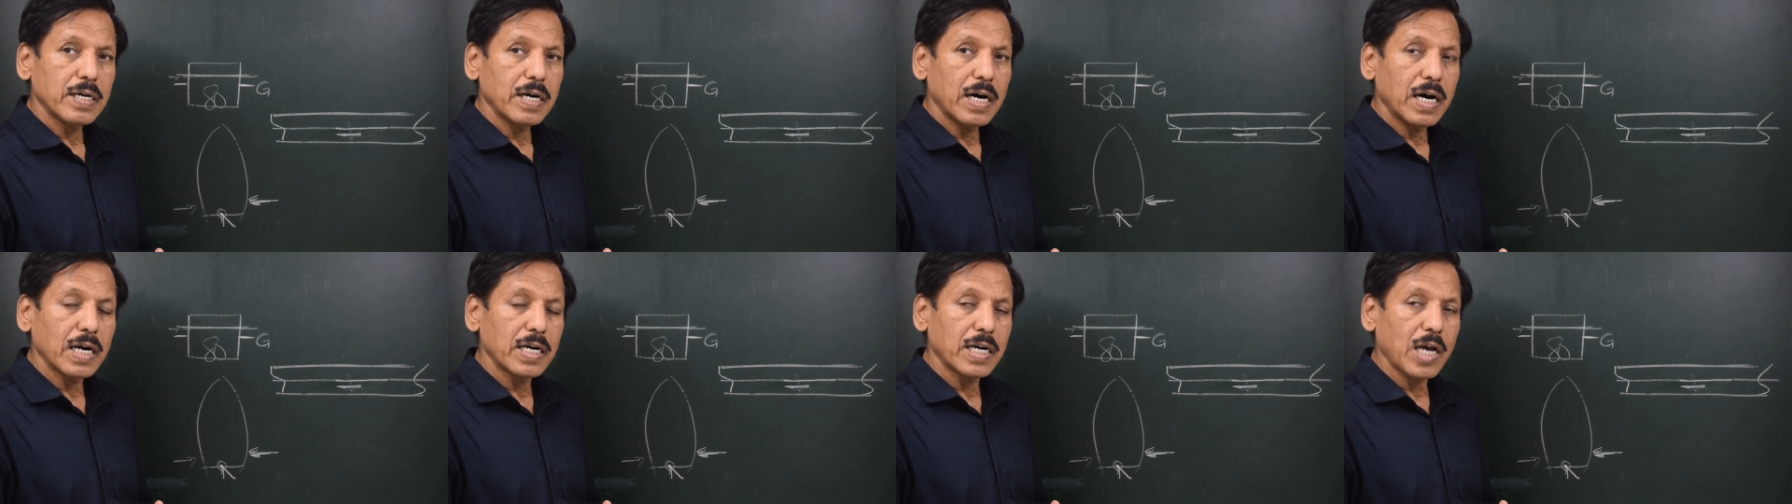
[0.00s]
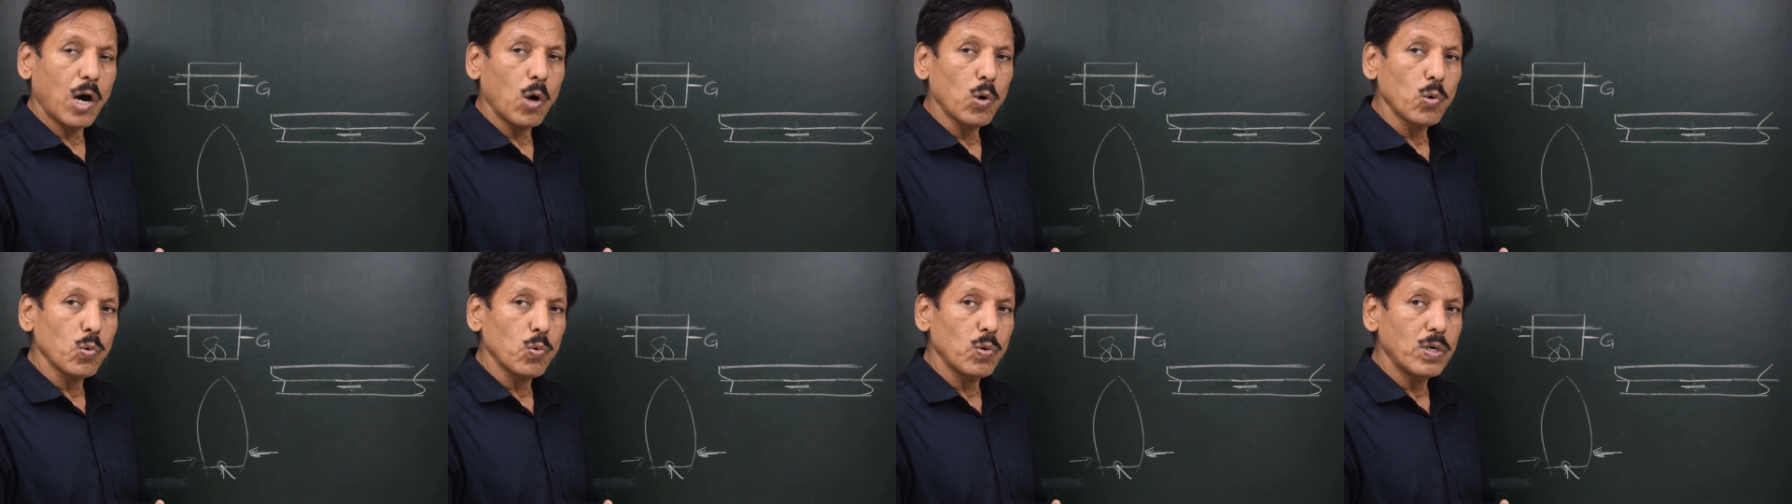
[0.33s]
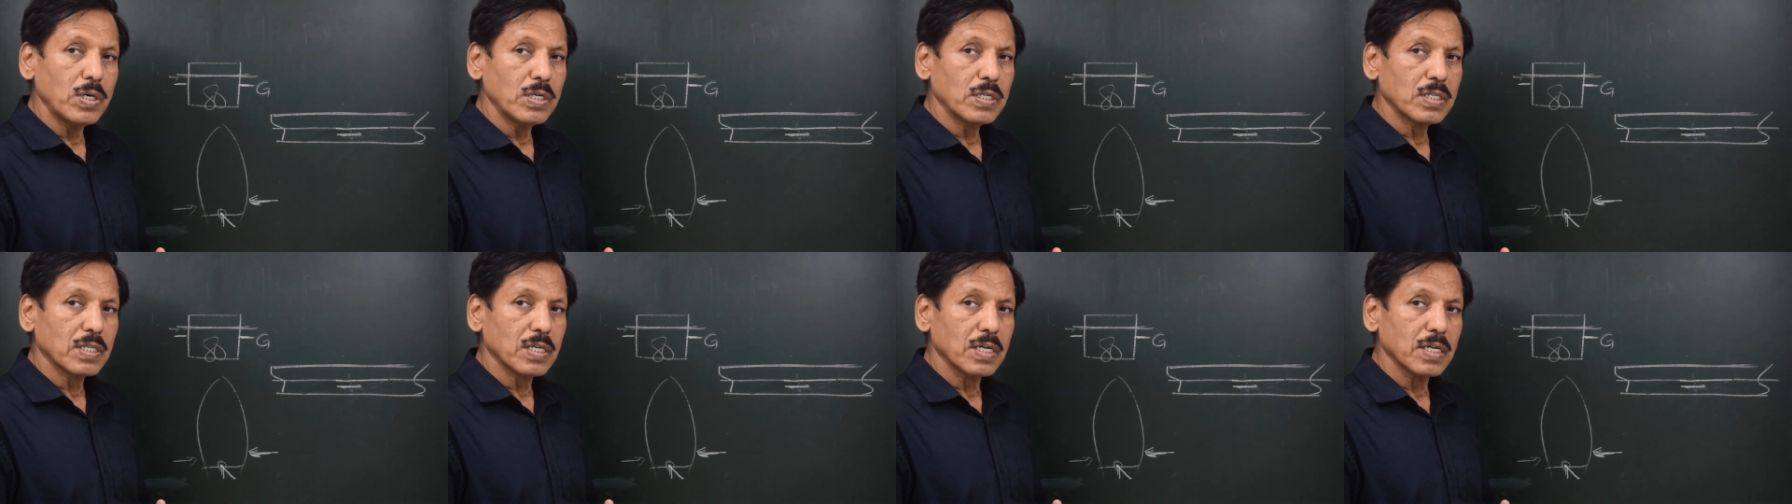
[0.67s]
a
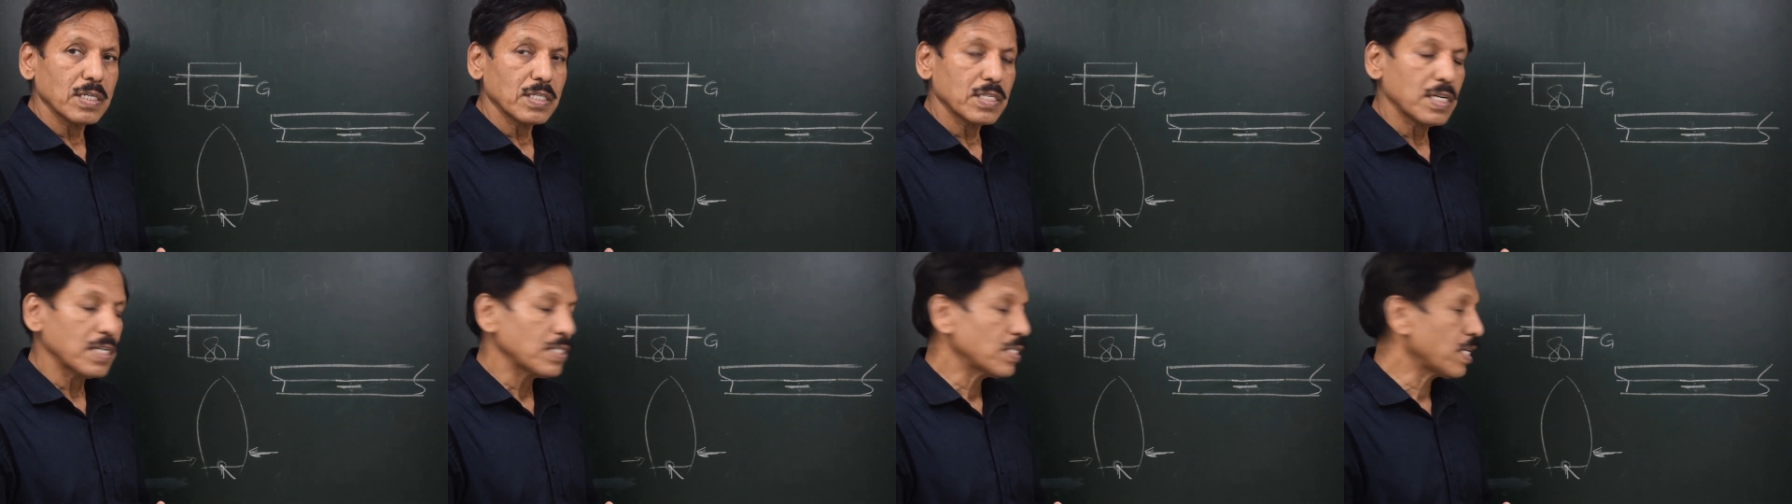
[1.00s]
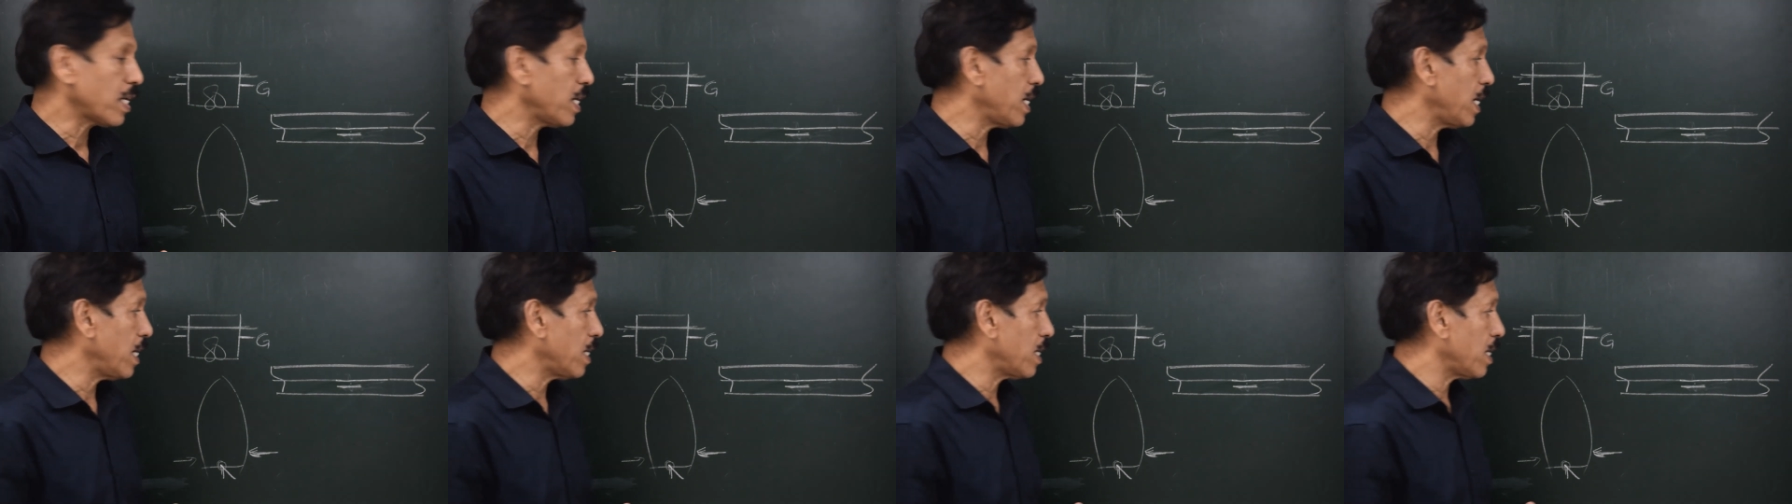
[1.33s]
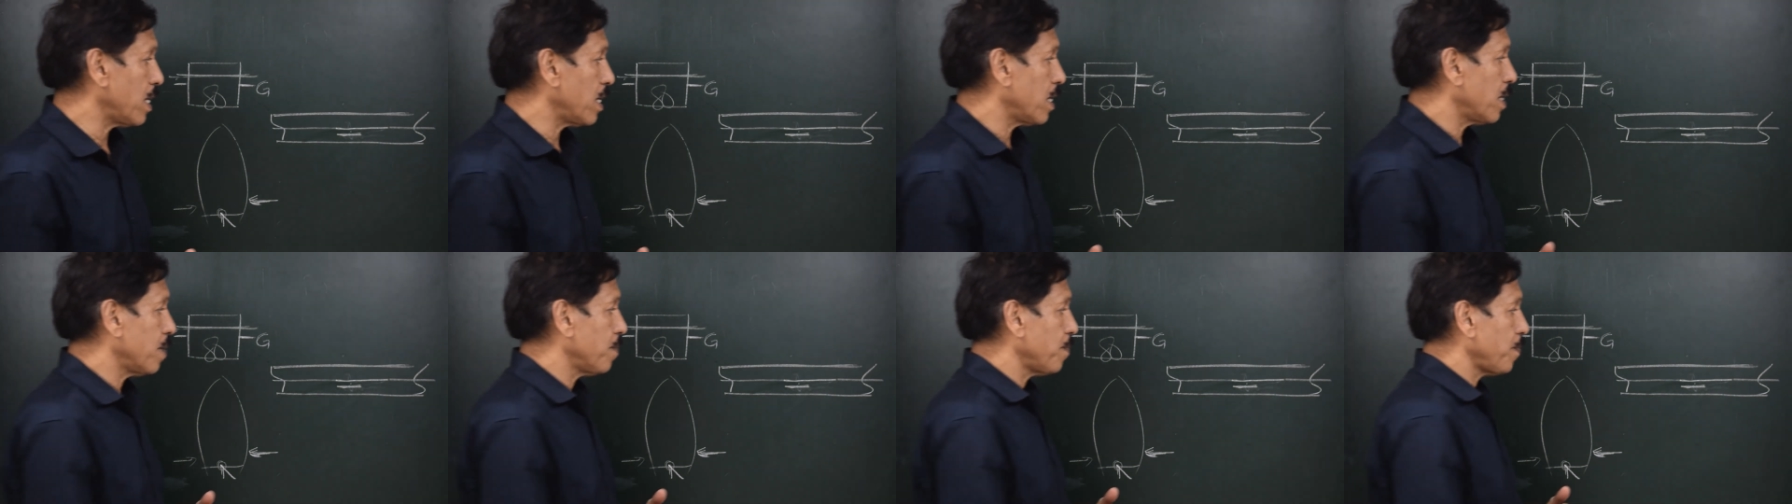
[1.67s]
downward thrust is created.